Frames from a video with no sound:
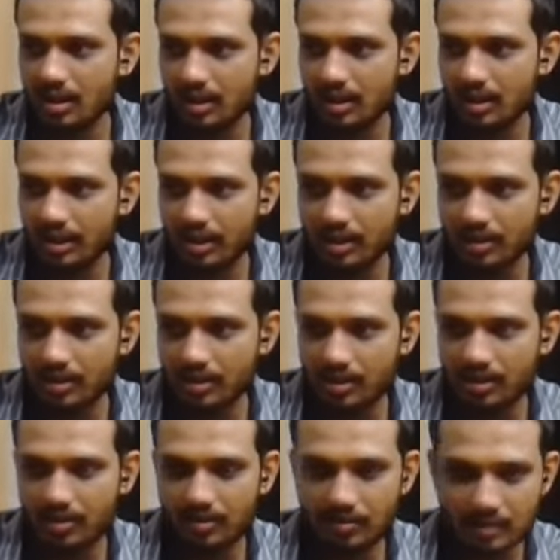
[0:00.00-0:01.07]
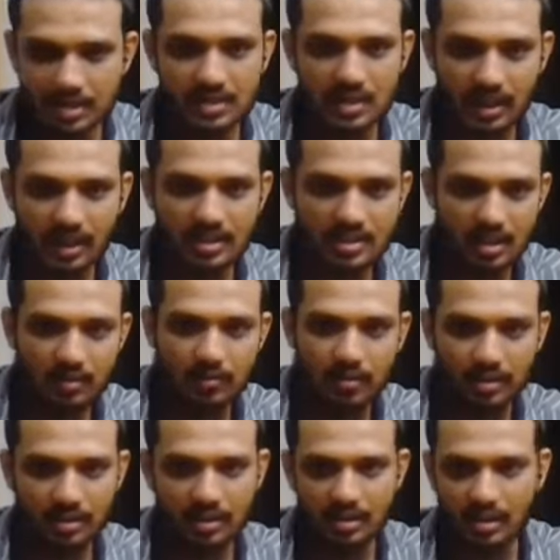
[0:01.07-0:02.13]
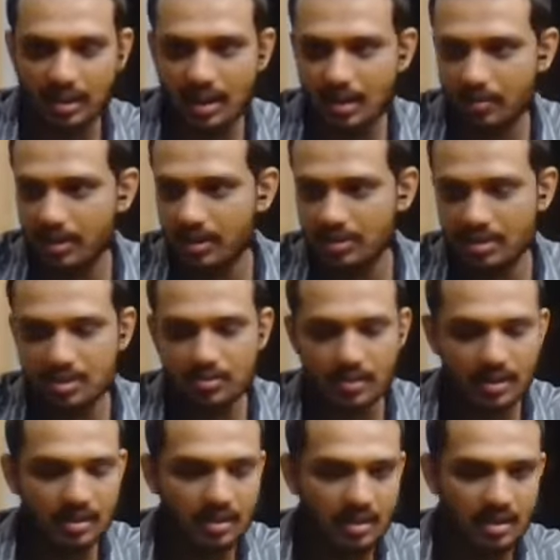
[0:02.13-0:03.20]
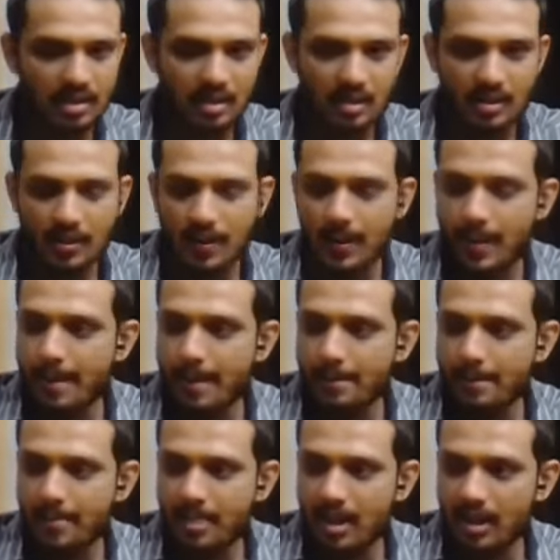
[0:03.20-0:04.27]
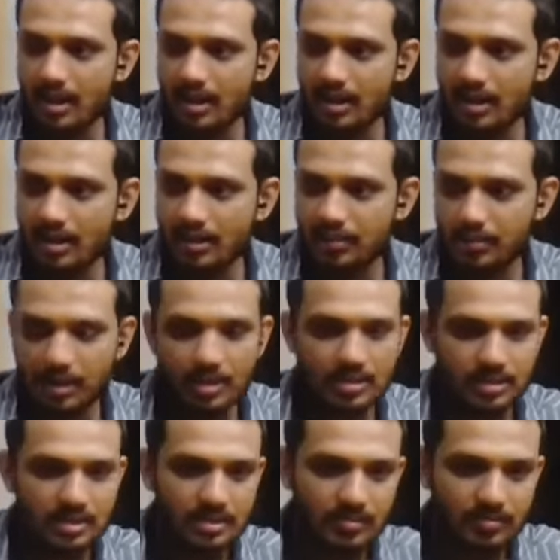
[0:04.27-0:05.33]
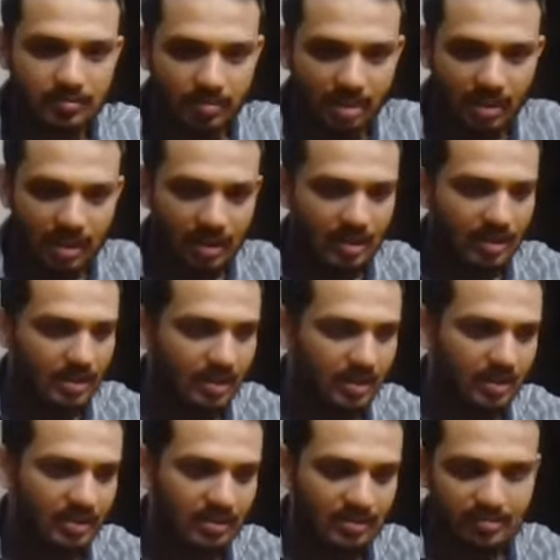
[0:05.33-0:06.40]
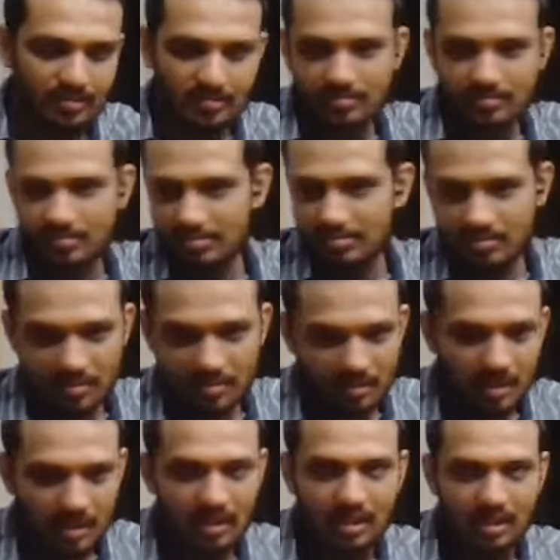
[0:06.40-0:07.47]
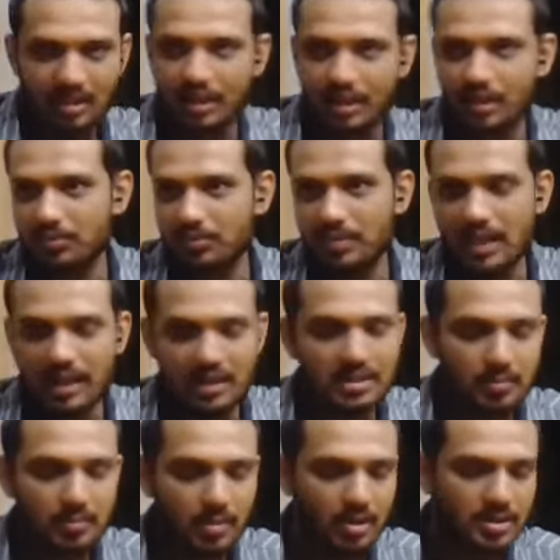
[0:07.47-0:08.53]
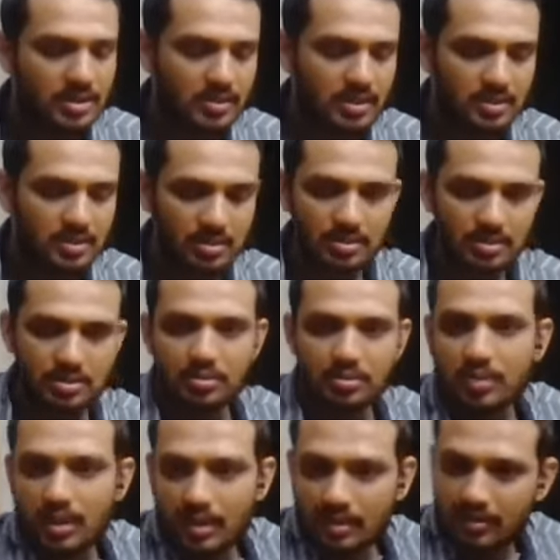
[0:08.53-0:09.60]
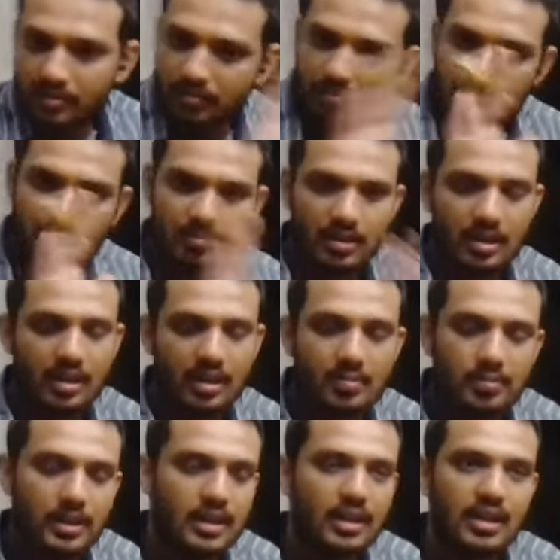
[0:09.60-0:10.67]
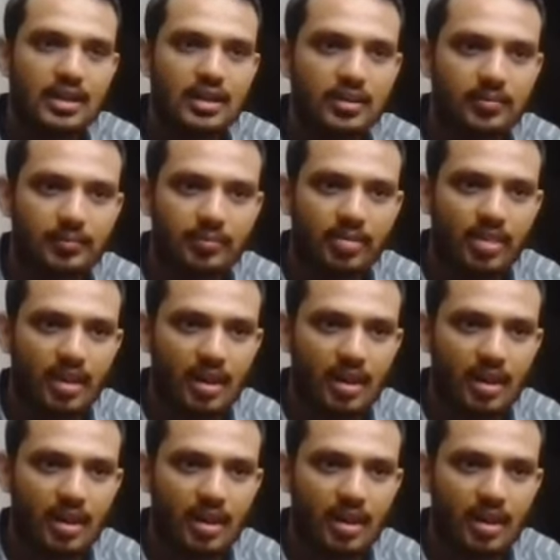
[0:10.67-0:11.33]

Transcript: uh, in your uh, which is again safe for the inhabitants as well uh, because uh, uh, you know there are some process which is used to uh, completely